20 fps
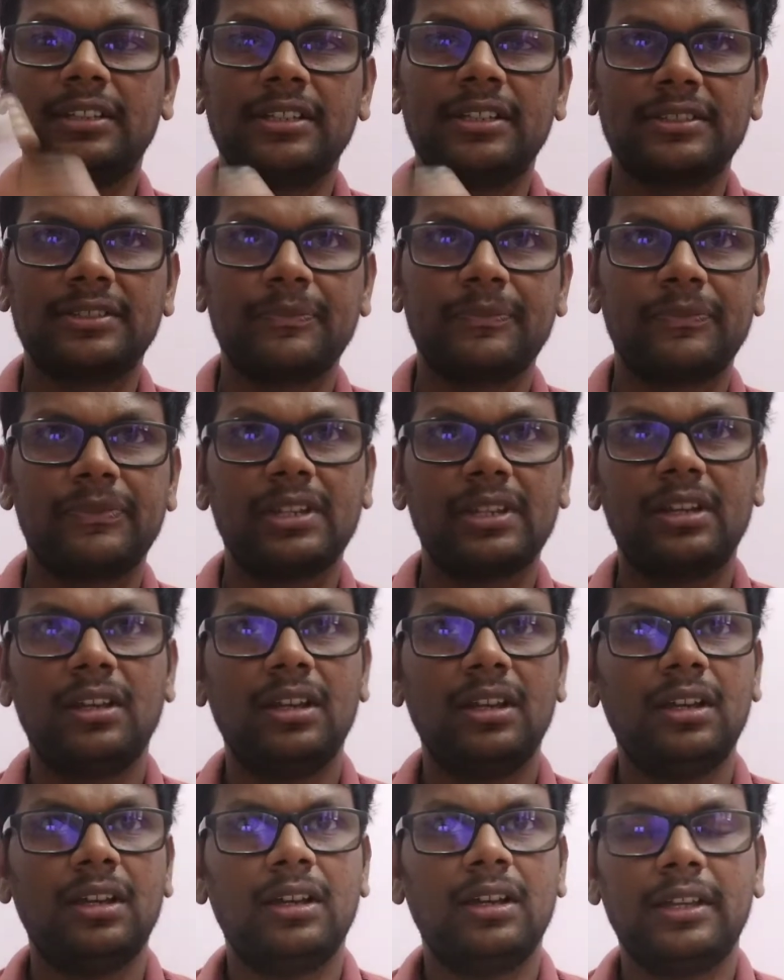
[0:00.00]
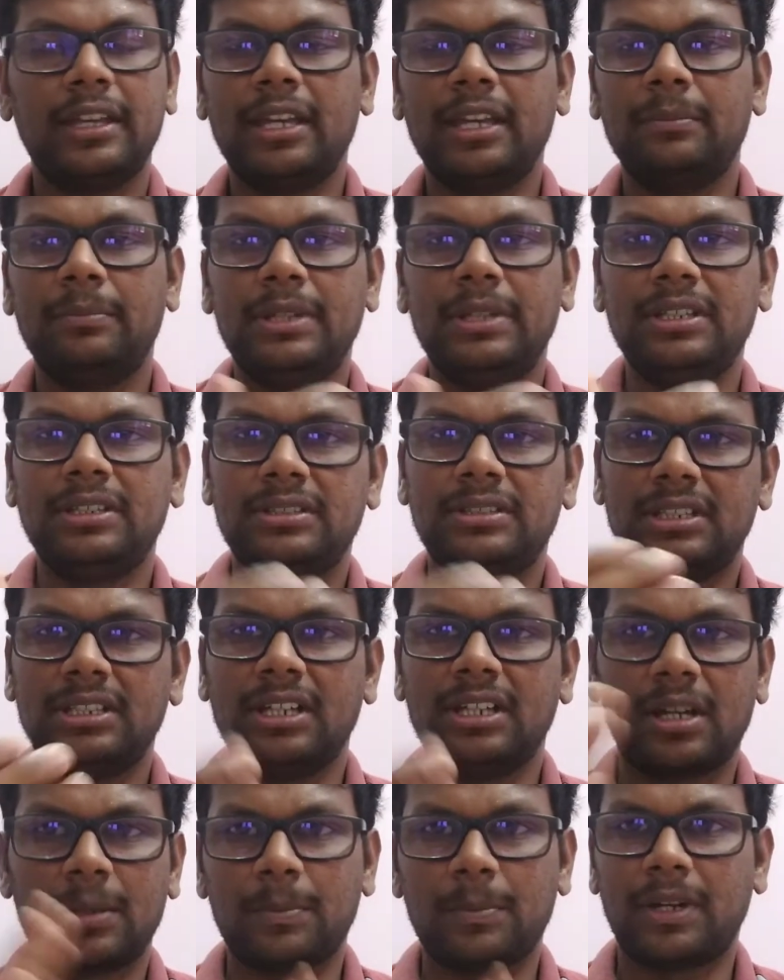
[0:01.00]
A, B, C are partners.
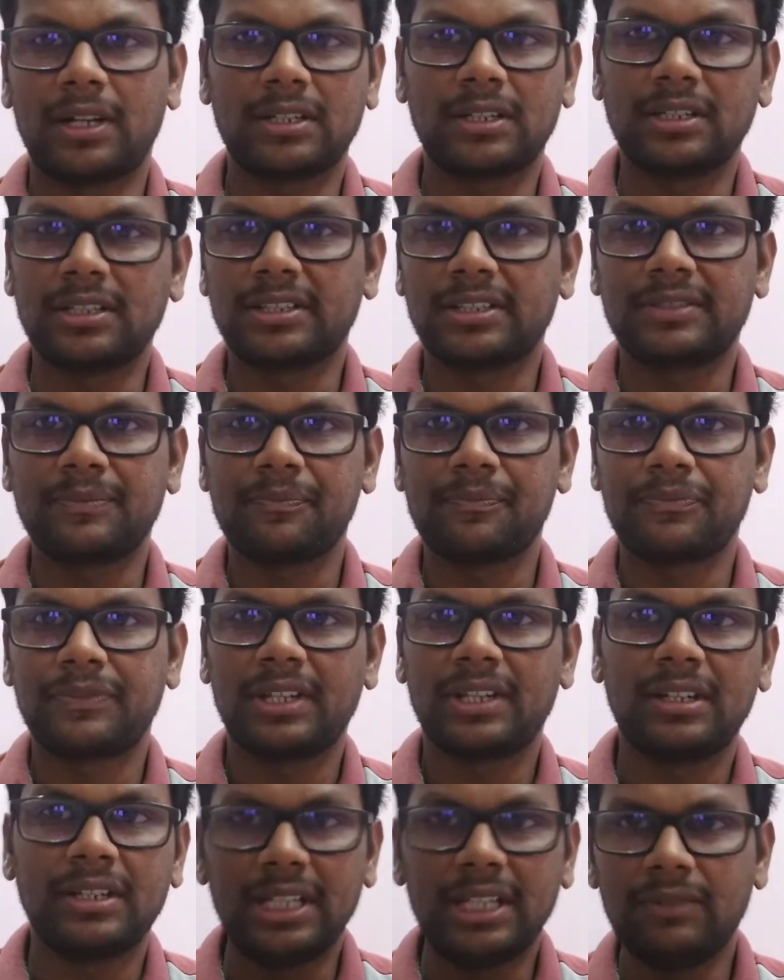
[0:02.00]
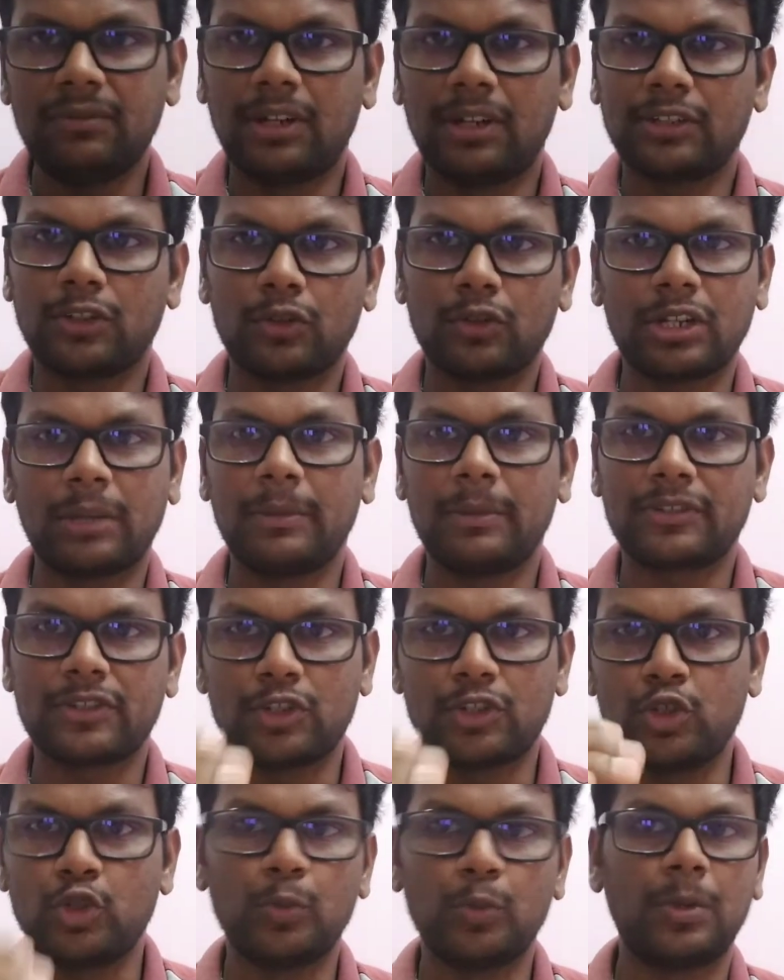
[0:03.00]
D wanted to come as a new partner into the
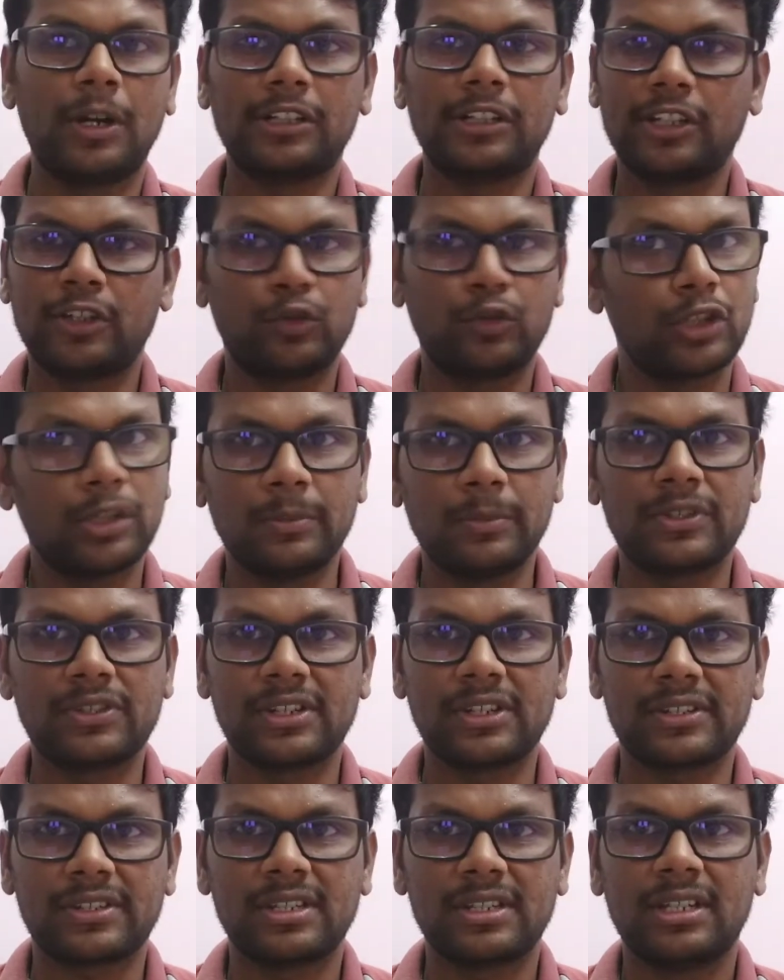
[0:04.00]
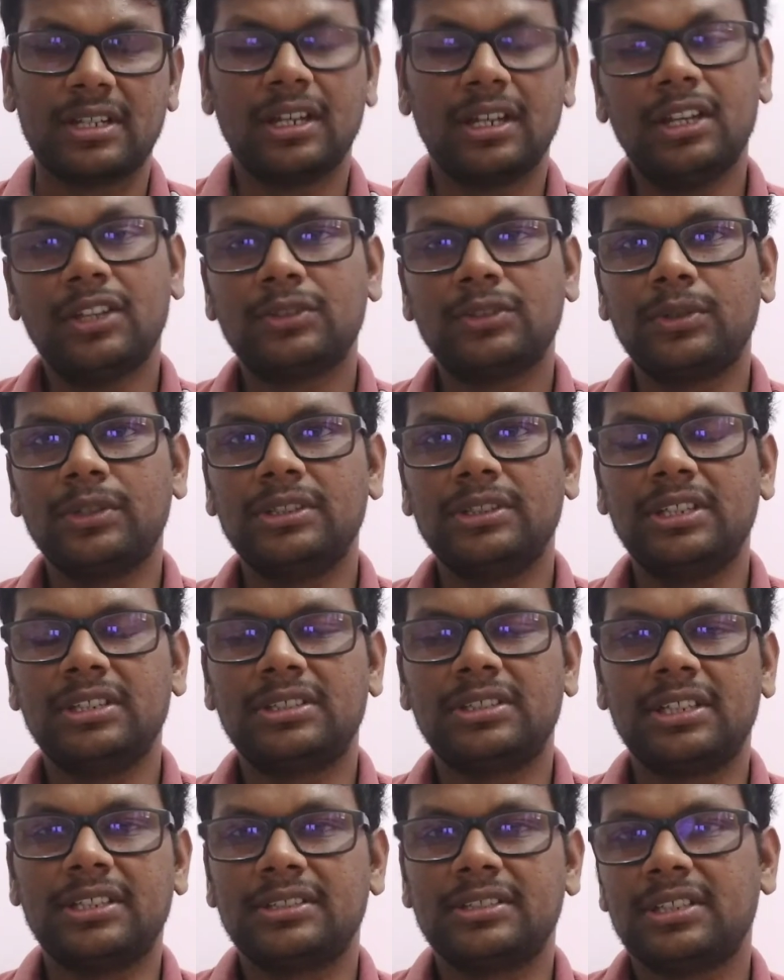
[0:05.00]
business. So in this sense,
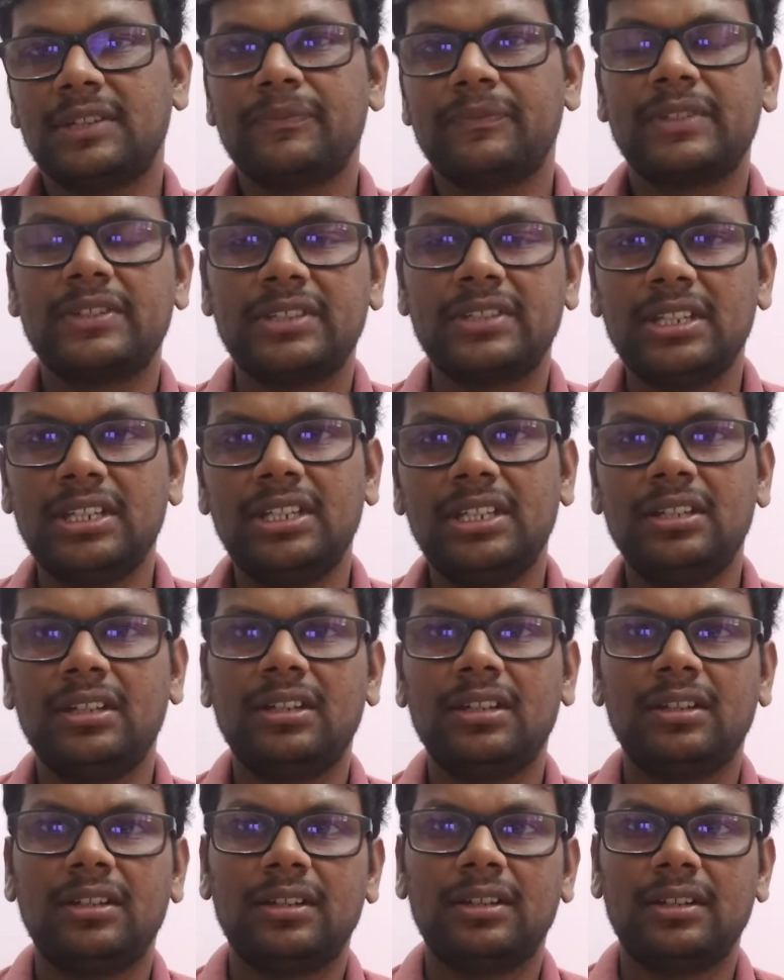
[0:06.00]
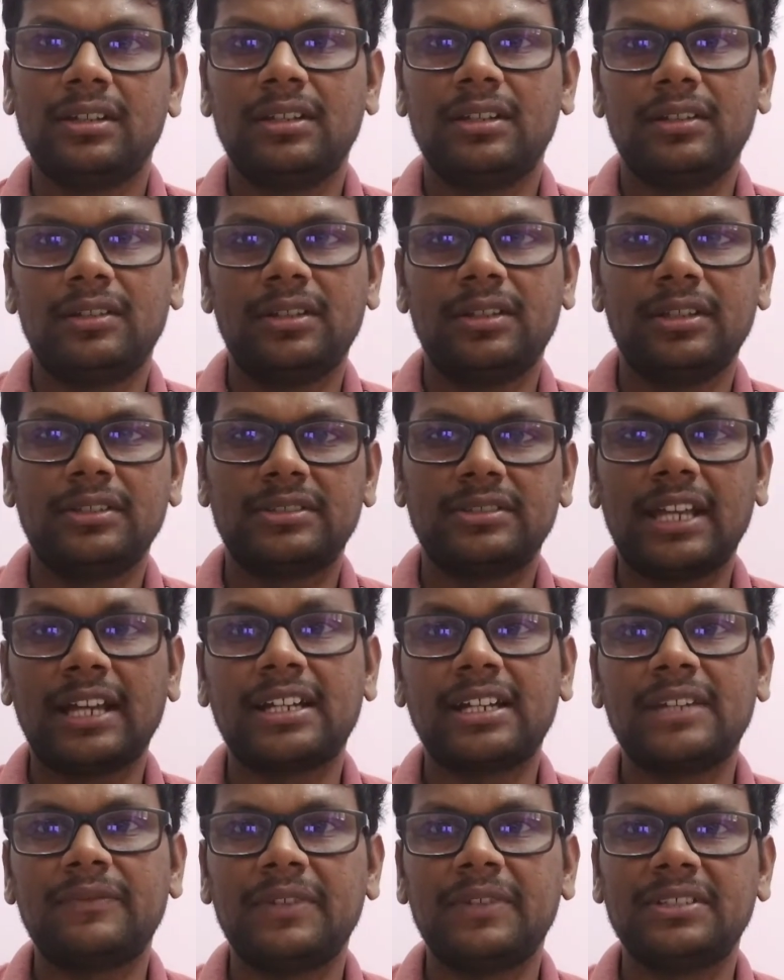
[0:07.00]
C is sacrificing some
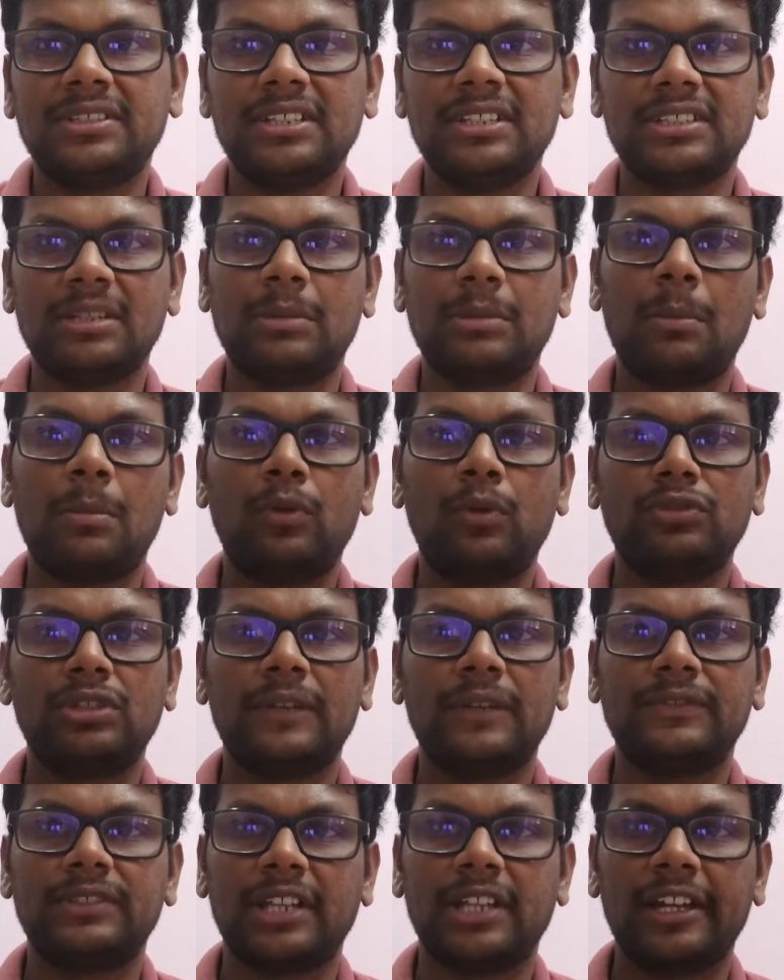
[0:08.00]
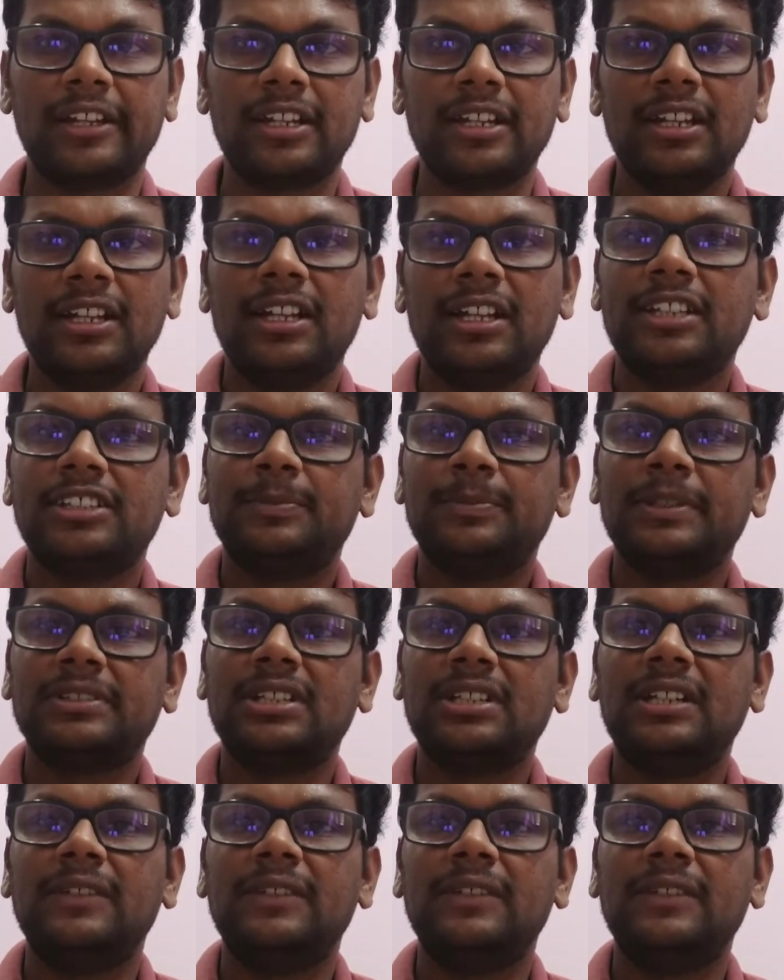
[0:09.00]
amount of share, especially for D.